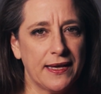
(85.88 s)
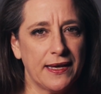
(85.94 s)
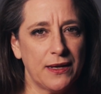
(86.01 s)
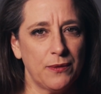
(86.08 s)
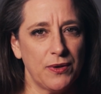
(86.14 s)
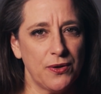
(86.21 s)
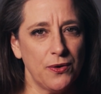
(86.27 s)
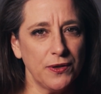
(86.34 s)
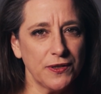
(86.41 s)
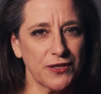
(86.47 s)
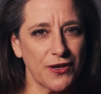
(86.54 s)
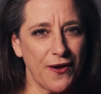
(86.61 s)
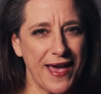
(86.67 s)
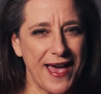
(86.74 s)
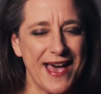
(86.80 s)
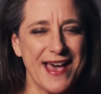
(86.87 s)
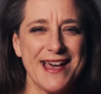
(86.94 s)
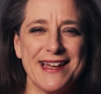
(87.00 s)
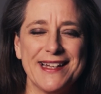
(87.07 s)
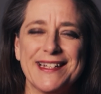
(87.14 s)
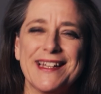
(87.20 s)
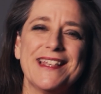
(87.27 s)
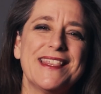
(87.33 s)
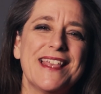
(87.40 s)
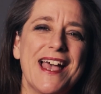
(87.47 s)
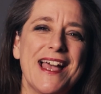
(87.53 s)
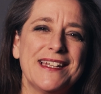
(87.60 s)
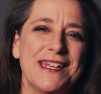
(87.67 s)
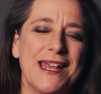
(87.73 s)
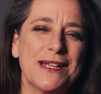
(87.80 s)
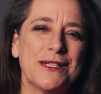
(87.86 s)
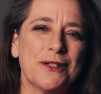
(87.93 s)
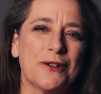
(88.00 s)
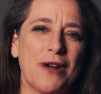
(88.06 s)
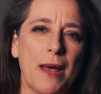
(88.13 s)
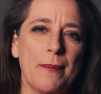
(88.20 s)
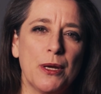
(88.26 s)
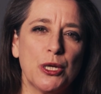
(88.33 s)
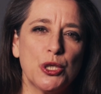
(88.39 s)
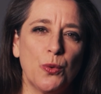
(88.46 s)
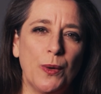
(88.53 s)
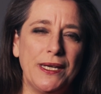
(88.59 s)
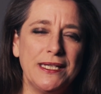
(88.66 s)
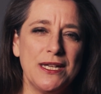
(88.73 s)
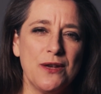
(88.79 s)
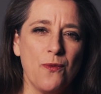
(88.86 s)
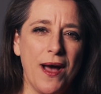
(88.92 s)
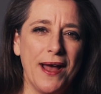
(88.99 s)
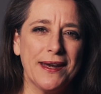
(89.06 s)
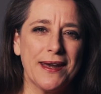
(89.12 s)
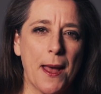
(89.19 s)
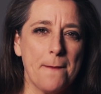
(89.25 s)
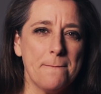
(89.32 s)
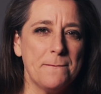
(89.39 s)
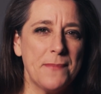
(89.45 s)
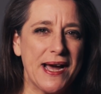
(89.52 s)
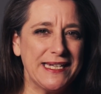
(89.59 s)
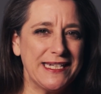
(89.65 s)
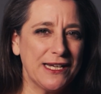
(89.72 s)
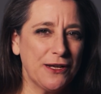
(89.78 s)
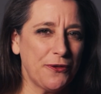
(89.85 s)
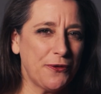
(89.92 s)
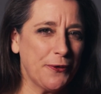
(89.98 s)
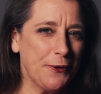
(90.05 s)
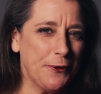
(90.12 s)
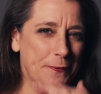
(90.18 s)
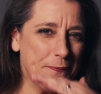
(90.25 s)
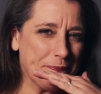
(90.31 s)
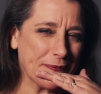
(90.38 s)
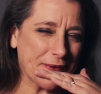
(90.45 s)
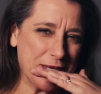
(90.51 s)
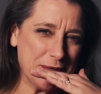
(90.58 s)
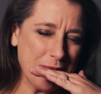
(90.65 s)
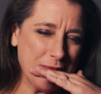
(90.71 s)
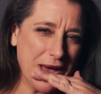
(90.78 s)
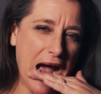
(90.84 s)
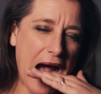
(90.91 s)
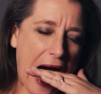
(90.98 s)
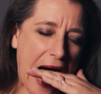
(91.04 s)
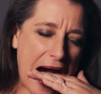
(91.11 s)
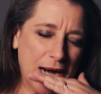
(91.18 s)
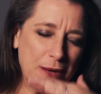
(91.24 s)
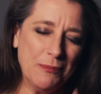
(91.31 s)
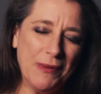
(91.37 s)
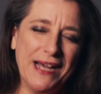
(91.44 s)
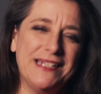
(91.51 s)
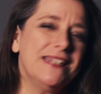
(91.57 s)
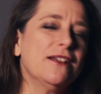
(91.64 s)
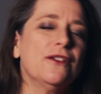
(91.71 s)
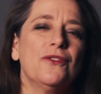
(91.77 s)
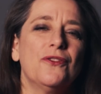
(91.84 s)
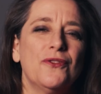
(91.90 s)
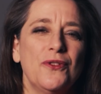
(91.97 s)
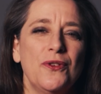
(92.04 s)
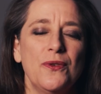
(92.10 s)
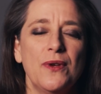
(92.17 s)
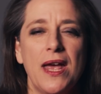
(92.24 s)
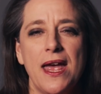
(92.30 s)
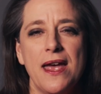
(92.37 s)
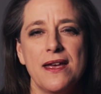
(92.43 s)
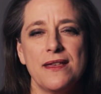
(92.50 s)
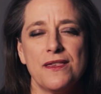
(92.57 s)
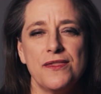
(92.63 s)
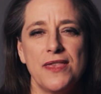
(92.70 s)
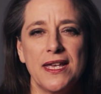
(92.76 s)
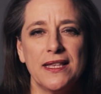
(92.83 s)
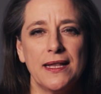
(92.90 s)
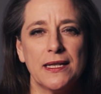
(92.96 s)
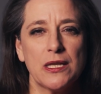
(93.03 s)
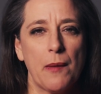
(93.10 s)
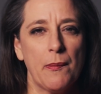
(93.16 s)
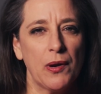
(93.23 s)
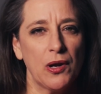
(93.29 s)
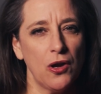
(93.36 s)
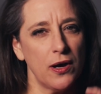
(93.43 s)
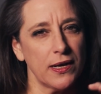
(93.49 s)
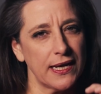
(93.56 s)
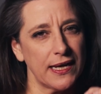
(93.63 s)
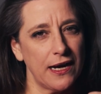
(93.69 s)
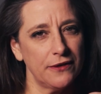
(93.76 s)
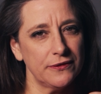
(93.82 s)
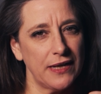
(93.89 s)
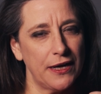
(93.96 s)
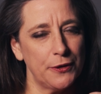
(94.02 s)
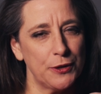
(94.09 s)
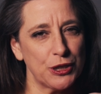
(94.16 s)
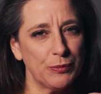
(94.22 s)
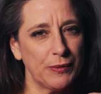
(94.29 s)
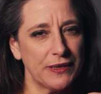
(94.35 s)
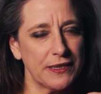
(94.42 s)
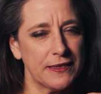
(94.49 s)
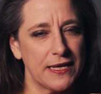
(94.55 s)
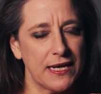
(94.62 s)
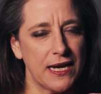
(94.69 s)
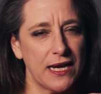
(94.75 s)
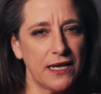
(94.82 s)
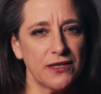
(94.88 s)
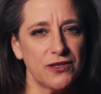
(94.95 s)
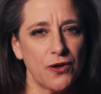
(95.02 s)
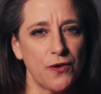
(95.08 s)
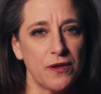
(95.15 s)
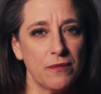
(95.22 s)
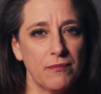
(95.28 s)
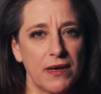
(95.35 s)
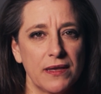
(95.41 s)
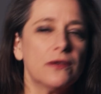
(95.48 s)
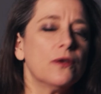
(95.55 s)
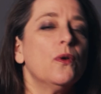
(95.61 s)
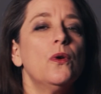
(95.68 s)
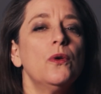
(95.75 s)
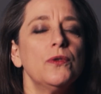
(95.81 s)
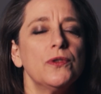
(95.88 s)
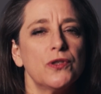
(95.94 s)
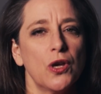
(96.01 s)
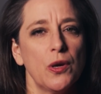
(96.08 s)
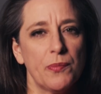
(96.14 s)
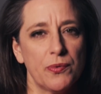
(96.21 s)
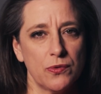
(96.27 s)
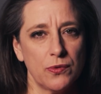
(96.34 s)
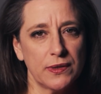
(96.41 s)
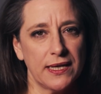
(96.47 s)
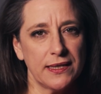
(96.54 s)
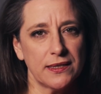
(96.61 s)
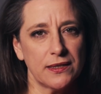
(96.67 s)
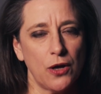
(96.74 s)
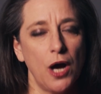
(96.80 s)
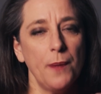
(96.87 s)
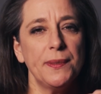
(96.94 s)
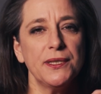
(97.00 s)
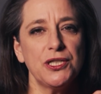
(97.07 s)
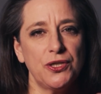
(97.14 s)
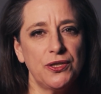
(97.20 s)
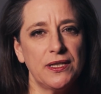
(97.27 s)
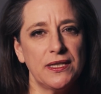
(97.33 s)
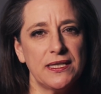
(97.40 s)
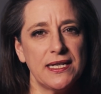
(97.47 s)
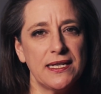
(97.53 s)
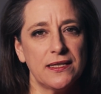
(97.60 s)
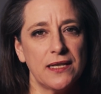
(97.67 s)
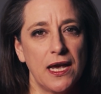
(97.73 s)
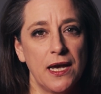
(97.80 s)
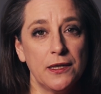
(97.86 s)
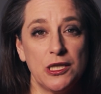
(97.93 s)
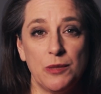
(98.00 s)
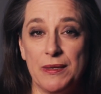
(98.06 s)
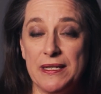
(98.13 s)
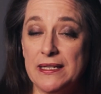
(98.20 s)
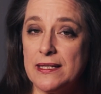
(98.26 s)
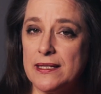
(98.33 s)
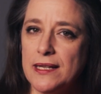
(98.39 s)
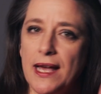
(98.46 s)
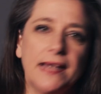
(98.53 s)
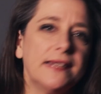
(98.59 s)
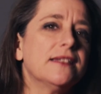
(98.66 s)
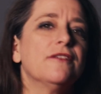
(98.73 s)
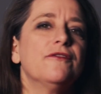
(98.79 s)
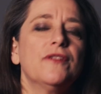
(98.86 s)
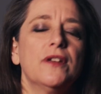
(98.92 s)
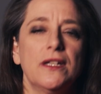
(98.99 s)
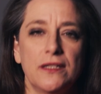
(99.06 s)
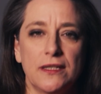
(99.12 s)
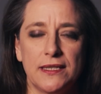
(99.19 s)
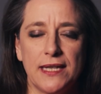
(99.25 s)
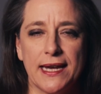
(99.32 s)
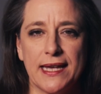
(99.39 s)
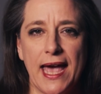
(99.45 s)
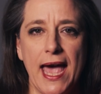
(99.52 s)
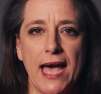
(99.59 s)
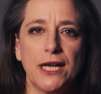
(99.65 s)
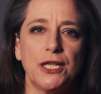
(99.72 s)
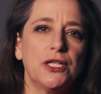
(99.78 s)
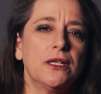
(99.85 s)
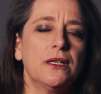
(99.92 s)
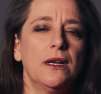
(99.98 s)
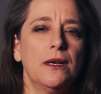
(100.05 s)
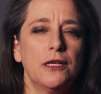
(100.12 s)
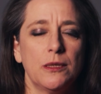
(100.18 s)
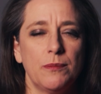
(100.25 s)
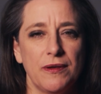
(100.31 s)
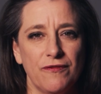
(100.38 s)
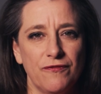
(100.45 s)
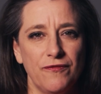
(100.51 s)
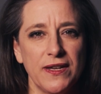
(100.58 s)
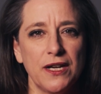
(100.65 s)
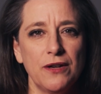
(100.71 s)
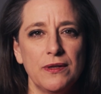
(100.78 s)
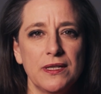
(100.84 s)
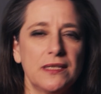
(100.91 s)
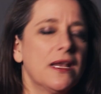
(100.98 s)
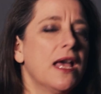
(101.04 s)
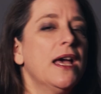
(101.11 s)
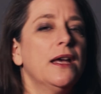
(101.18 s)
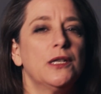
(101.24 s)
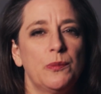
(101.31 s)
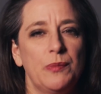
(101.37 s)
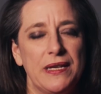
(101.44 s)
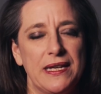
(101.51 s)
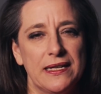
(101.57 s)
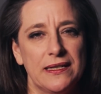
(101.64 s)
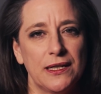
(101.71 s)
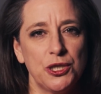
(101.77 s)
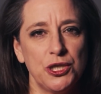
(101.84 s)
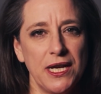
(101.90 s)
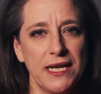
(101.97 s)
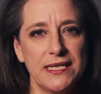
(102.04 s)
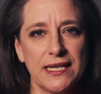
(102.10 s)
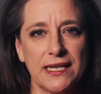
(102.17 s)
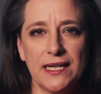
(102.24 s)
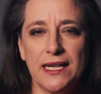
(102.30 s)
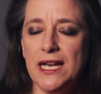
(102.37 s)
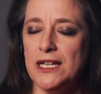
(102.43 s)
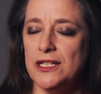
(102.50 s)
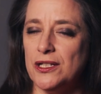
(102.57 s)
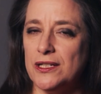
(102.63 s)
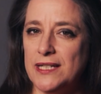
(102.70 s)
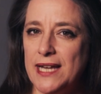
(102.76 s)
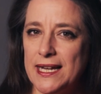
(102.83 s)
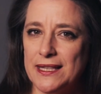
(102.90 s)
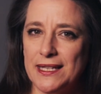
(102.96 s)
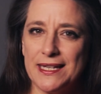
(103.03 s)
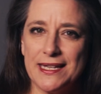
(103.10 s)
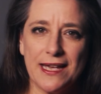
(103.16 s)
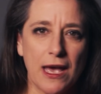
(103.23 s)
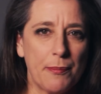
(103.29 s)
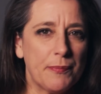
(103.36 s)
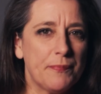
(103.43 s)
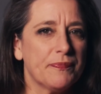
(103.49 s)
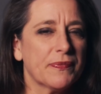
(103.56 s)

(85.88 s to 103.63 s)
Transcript: And we also had that hexagram 21, biting through. You remember? Biting through the thing that's blocking our nourishment. And so the month also brought us opportunities to be decisive, to take action, to be vigorous, to be energetic, to take the gap,